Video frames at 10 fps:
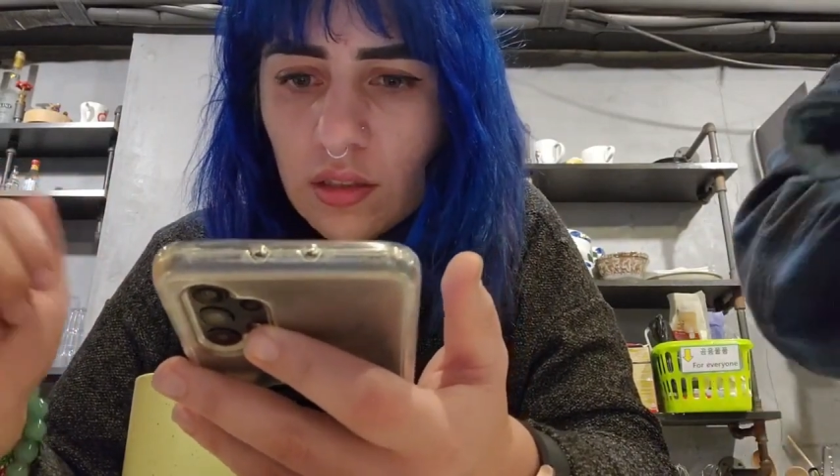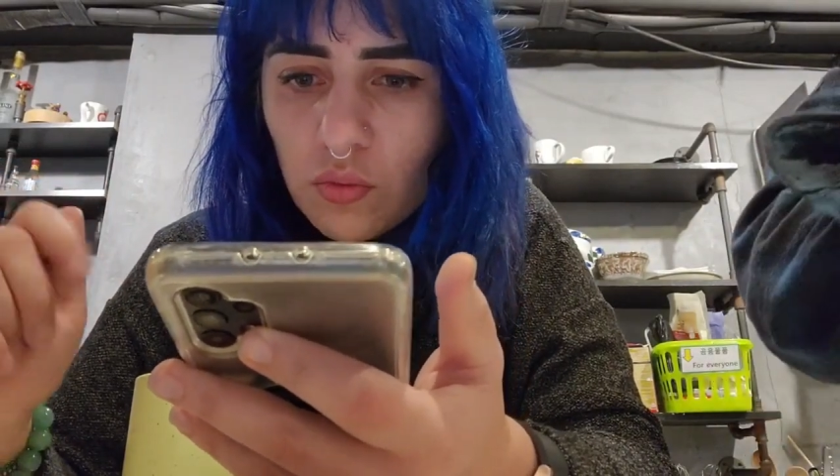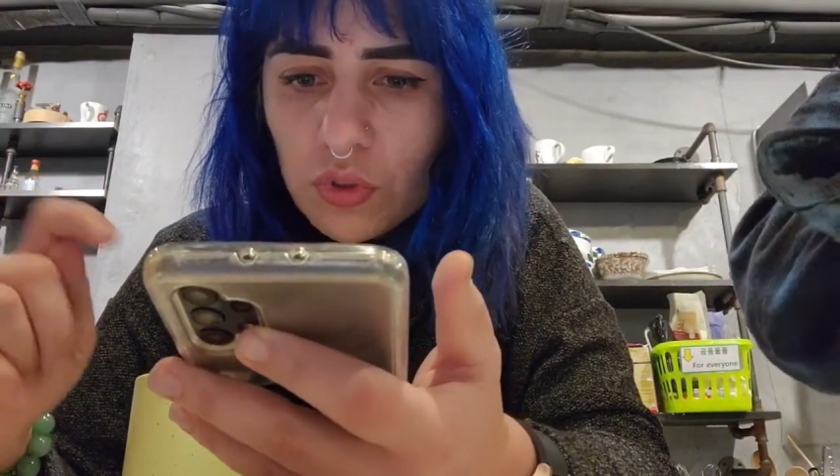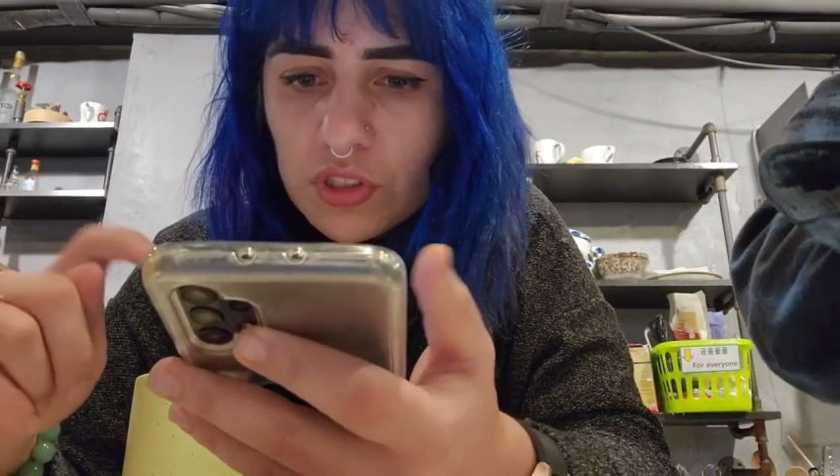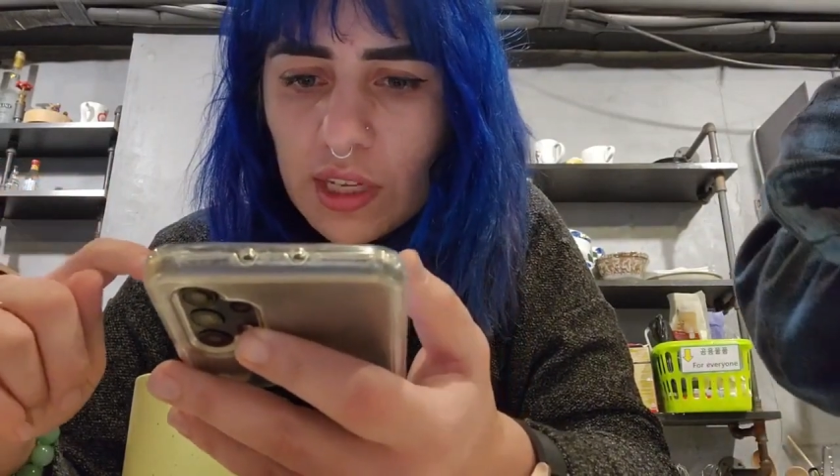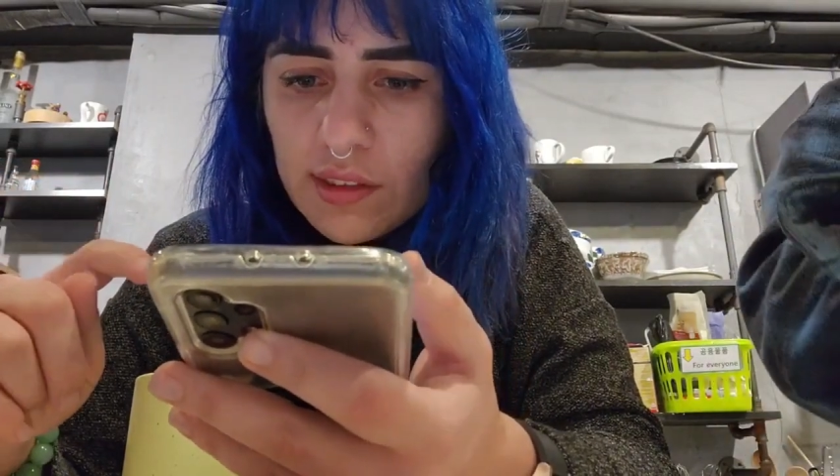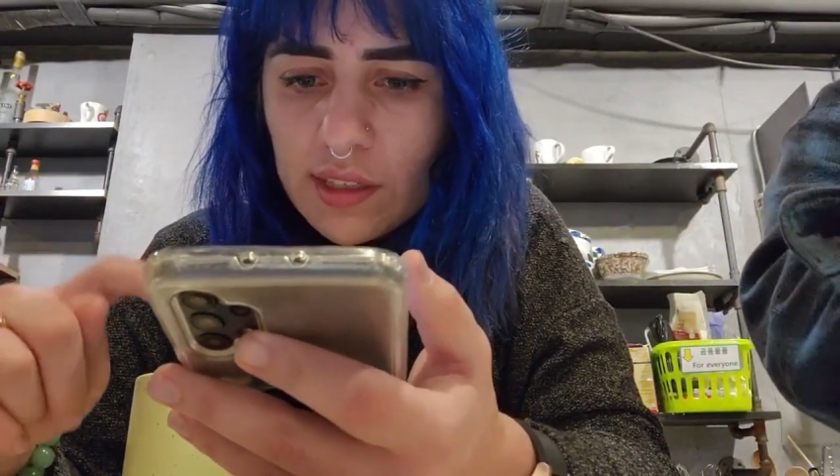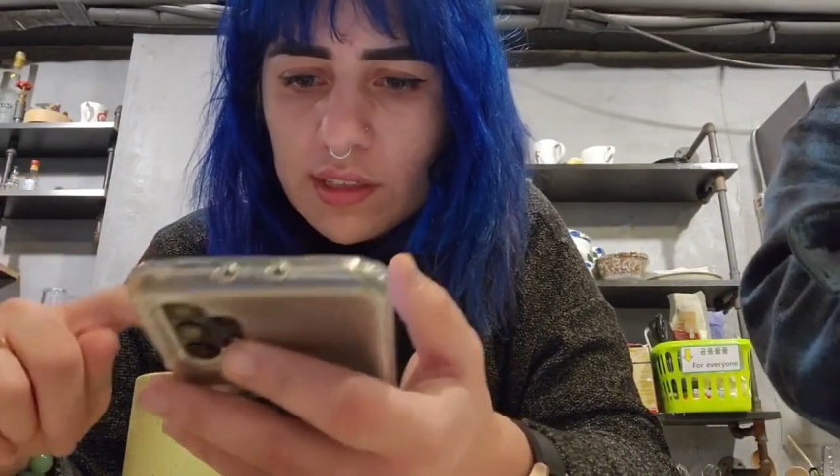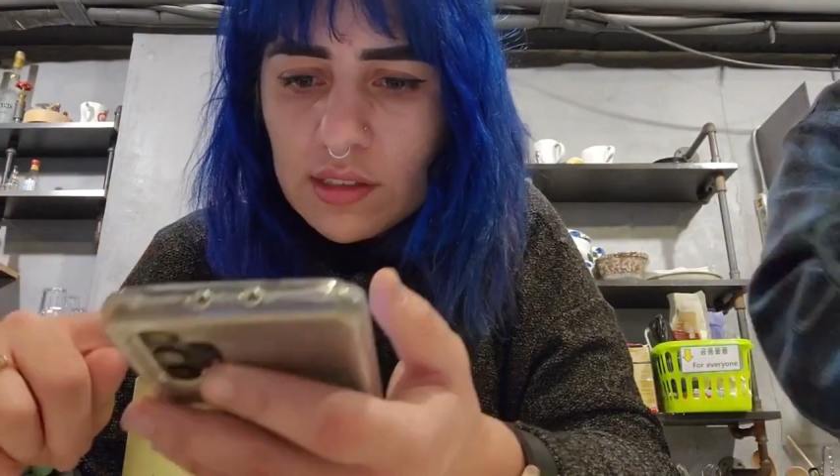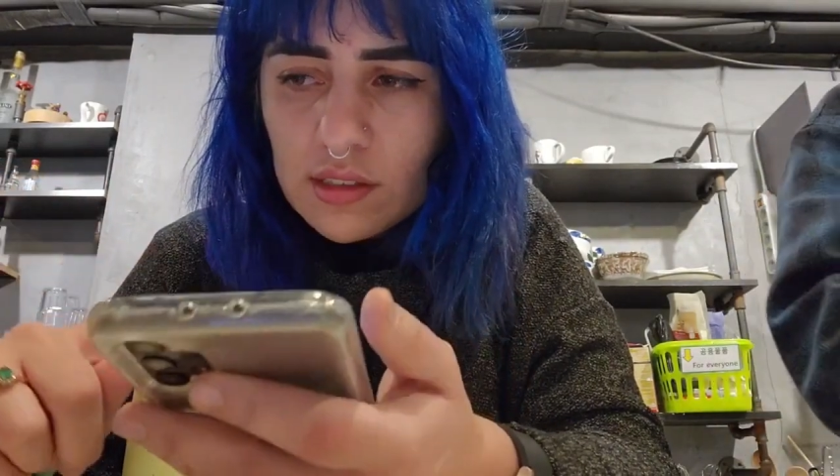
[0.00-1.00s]
which I
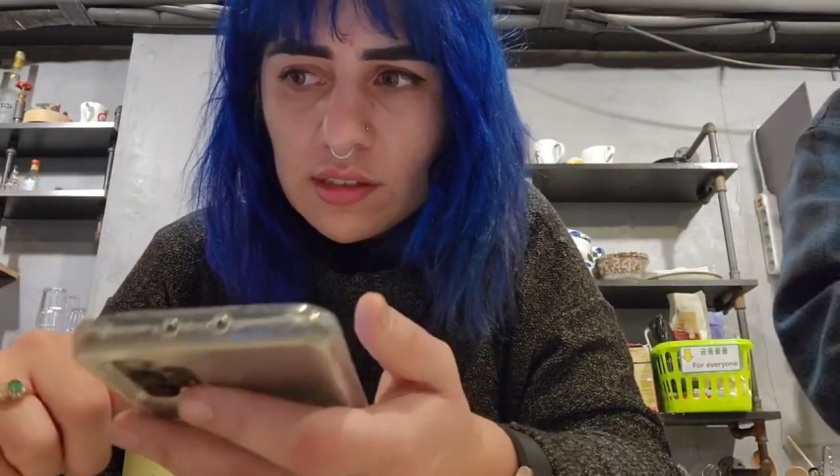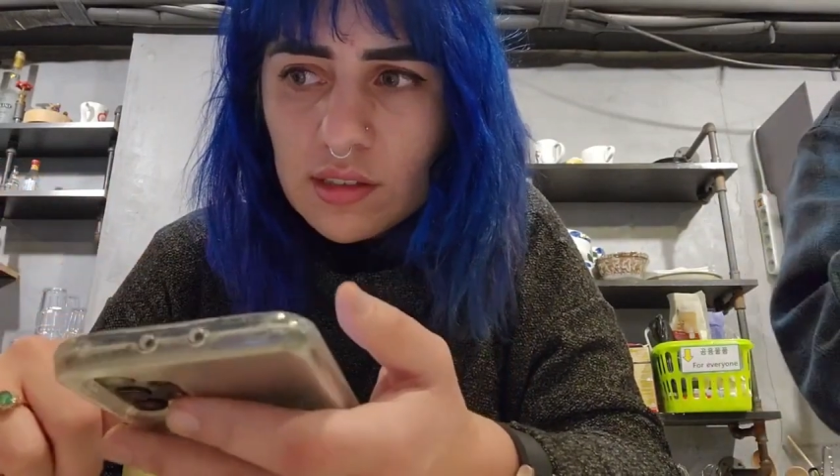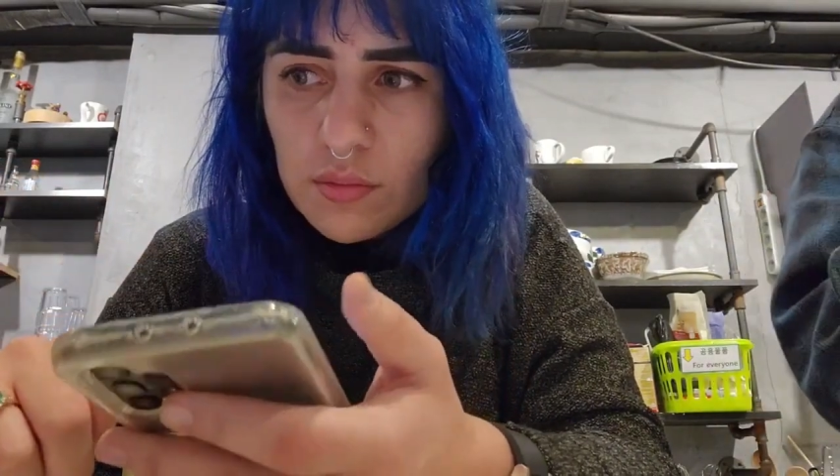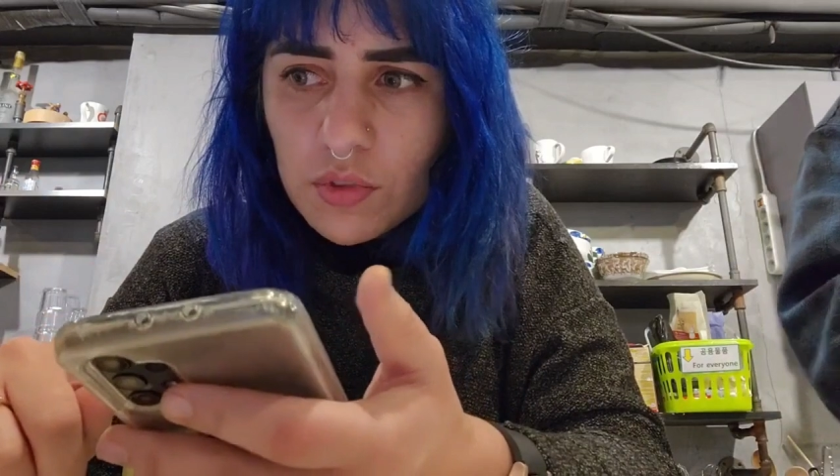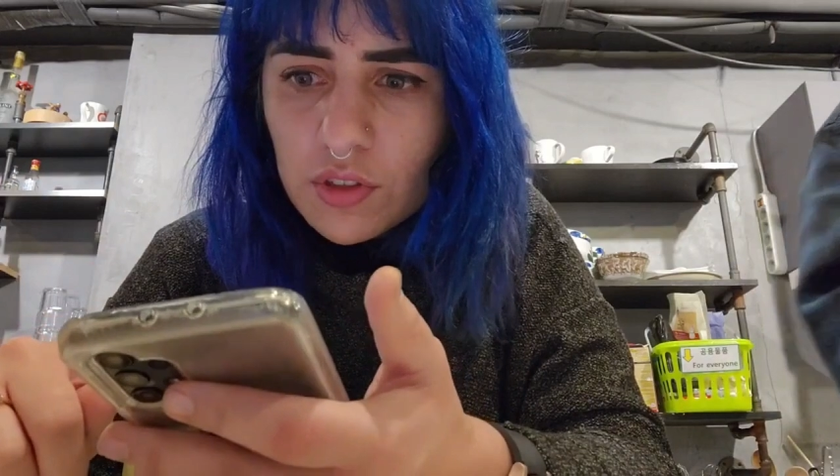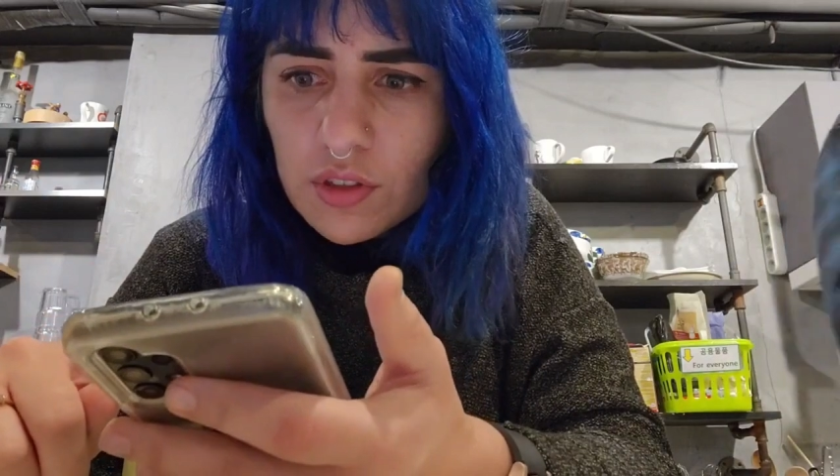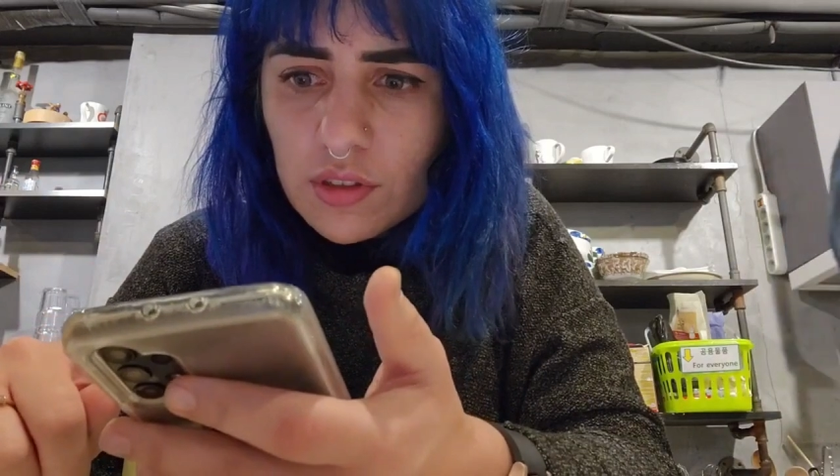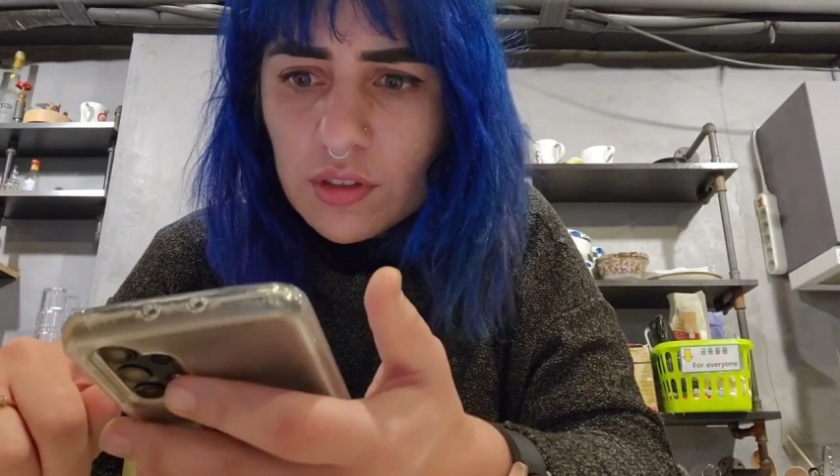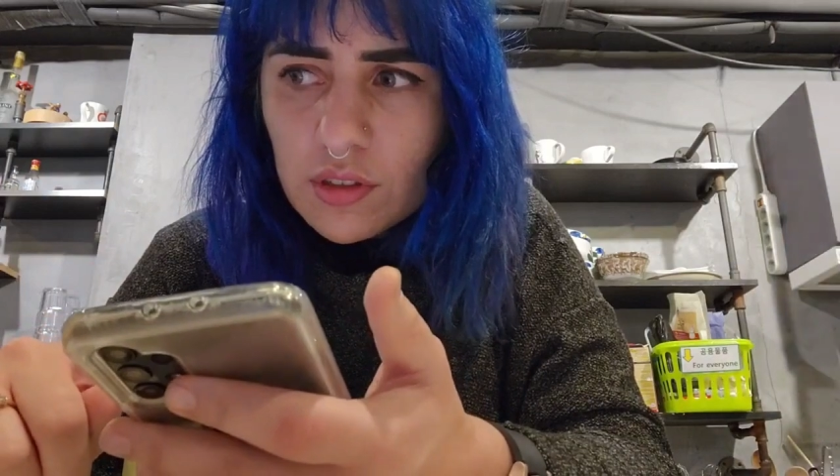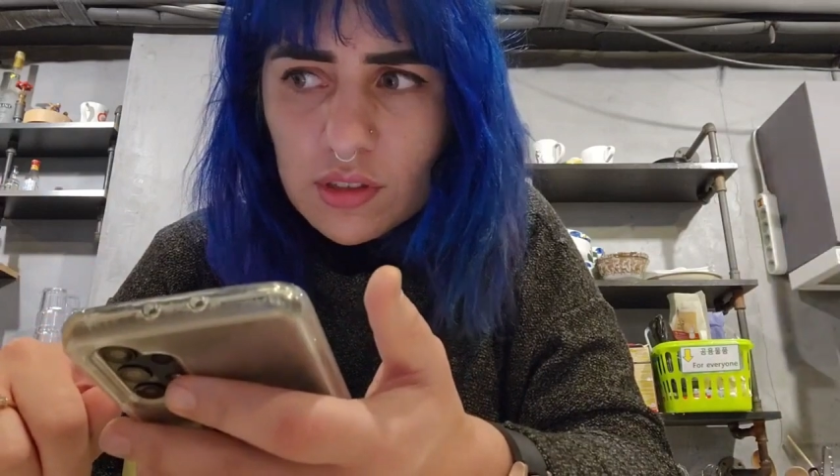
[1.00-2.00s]
think is
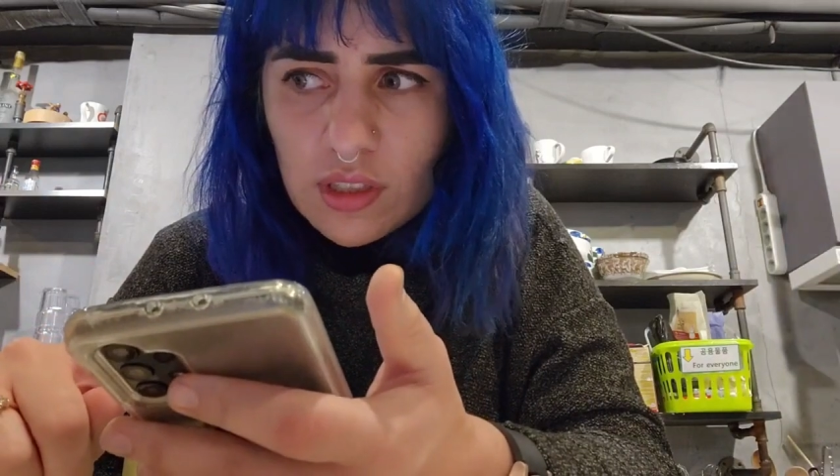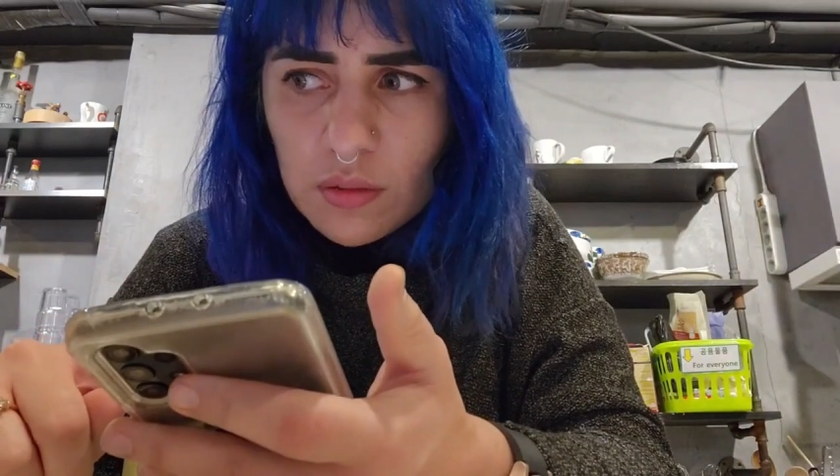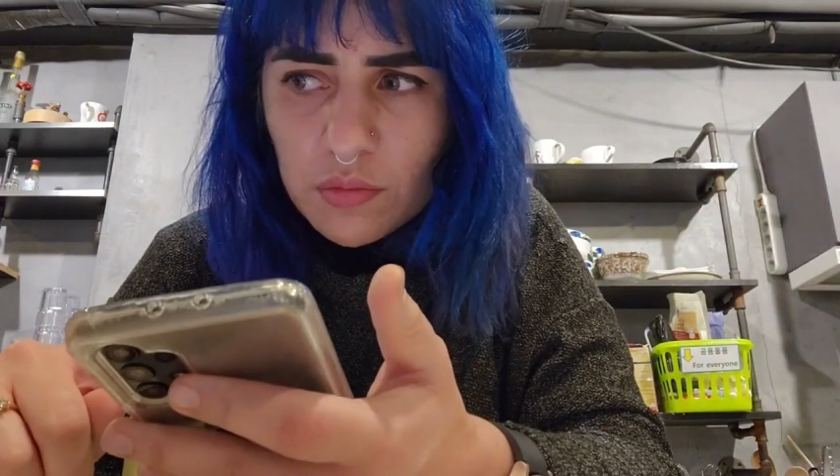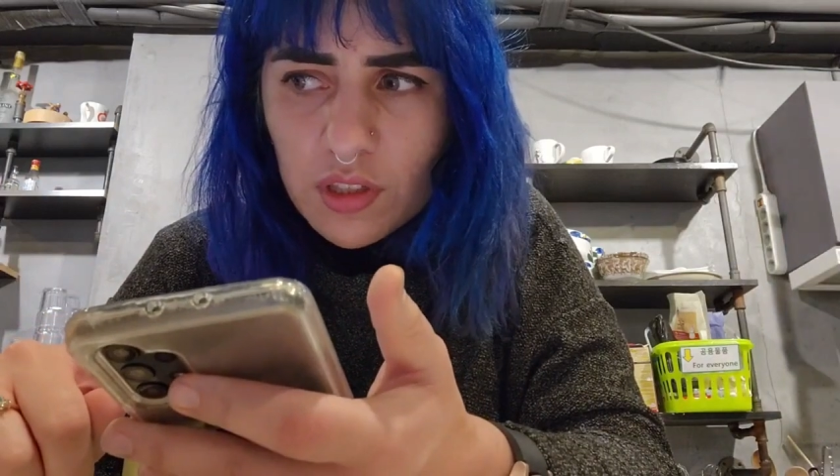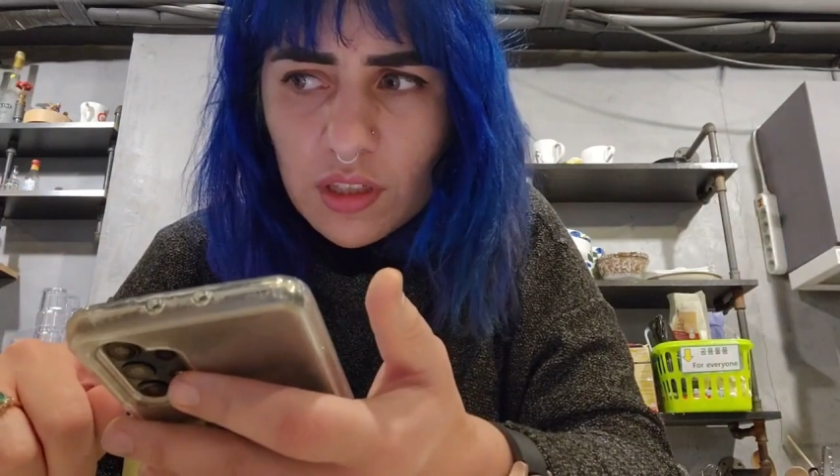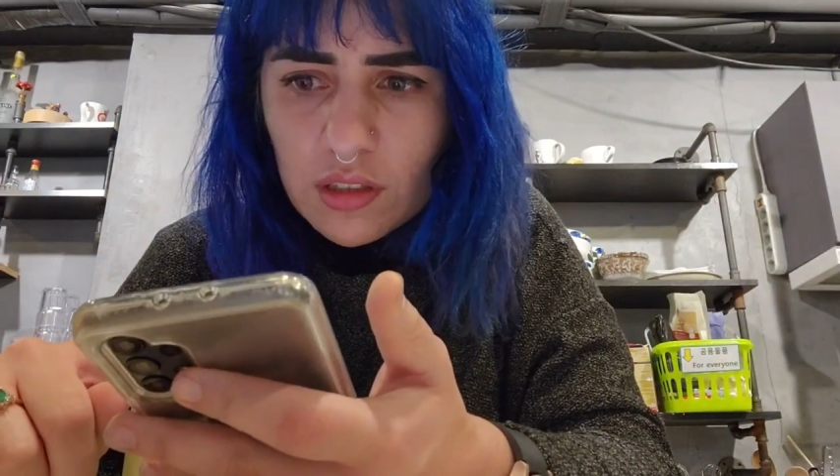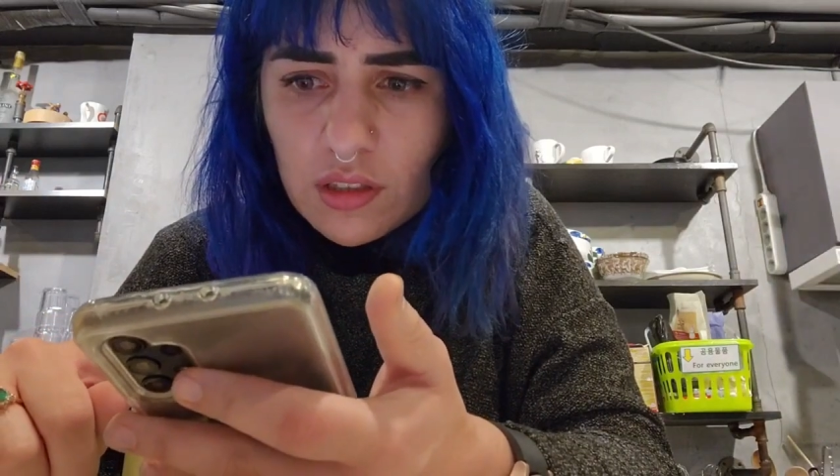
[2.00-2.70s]
similar, the same thing.